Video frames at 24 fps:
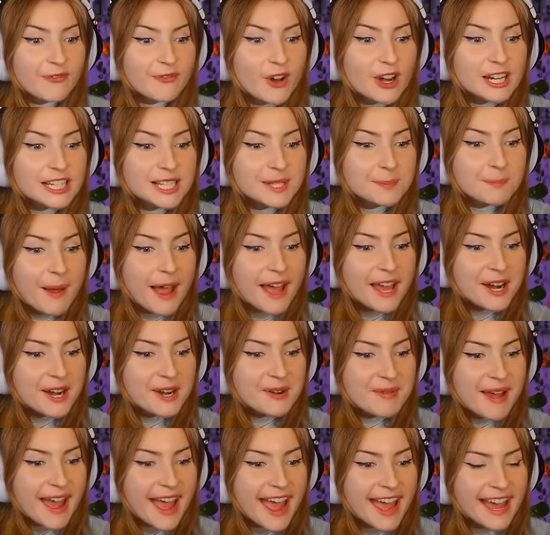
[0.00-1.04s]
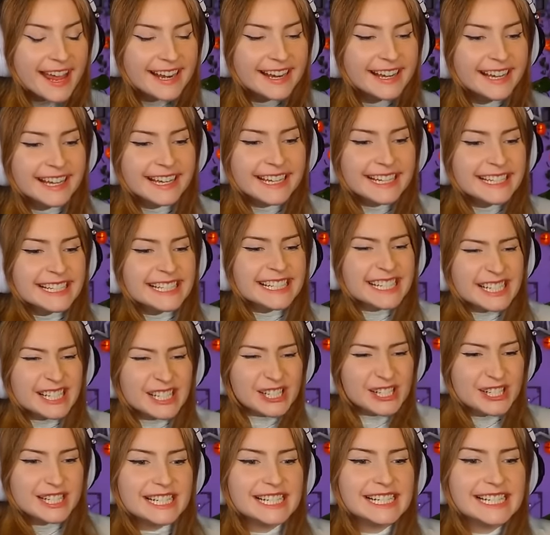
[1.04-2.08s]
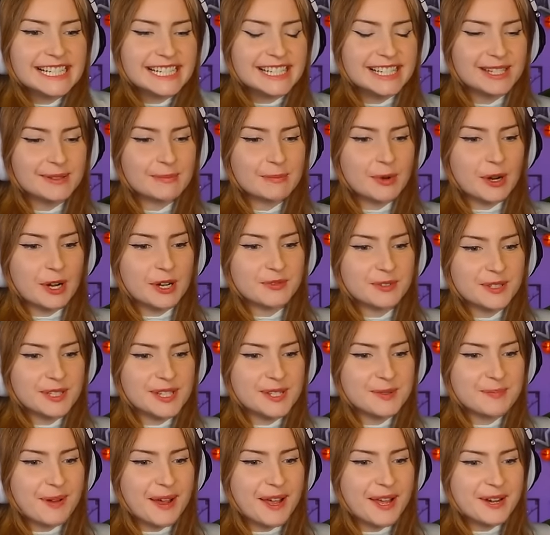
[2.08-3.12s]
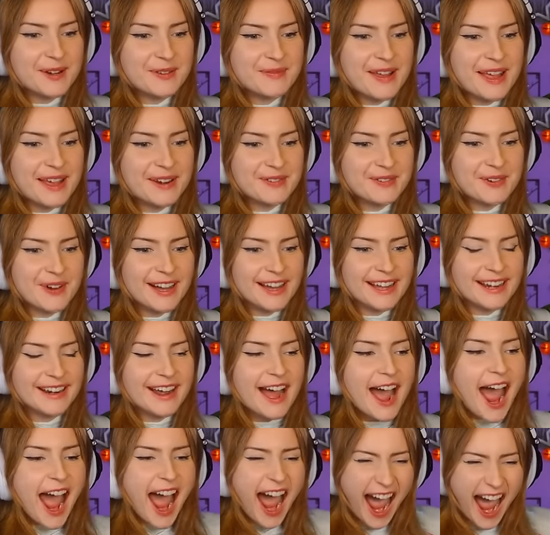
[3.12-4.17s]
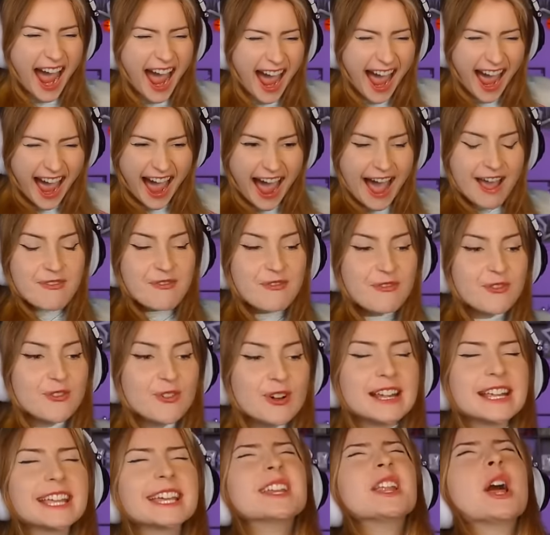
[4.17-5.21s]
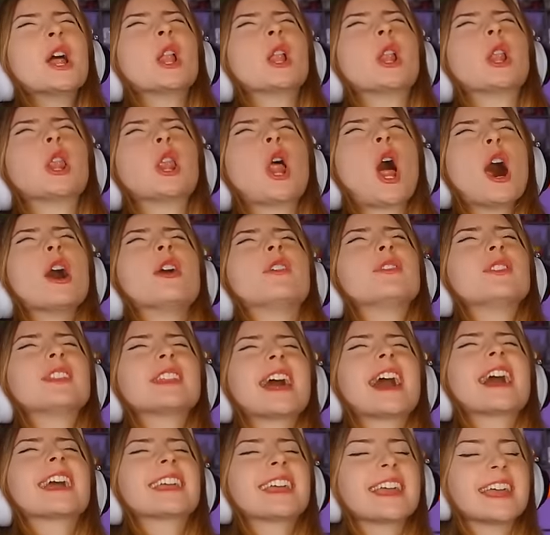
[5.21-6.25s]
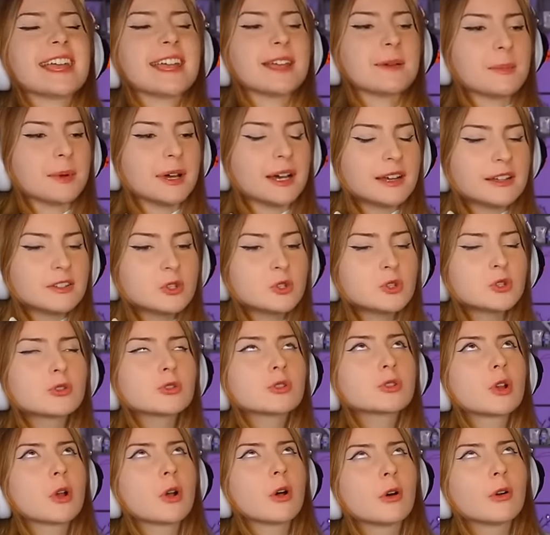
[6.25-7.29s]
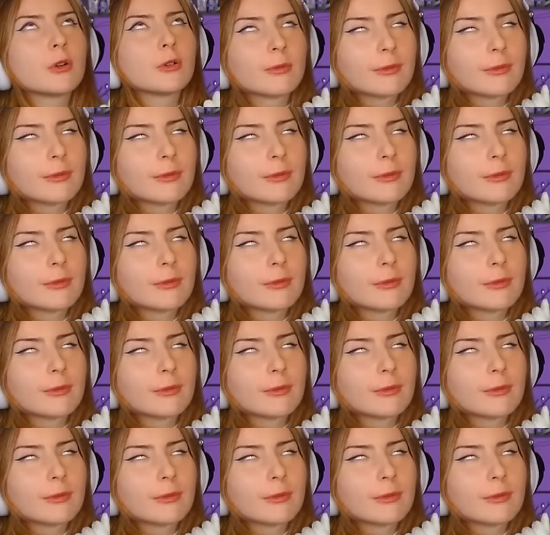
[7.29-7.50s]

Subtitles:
first Spider-Man! Yes! Marvel's Spider-Man 1. I freaking loved that game so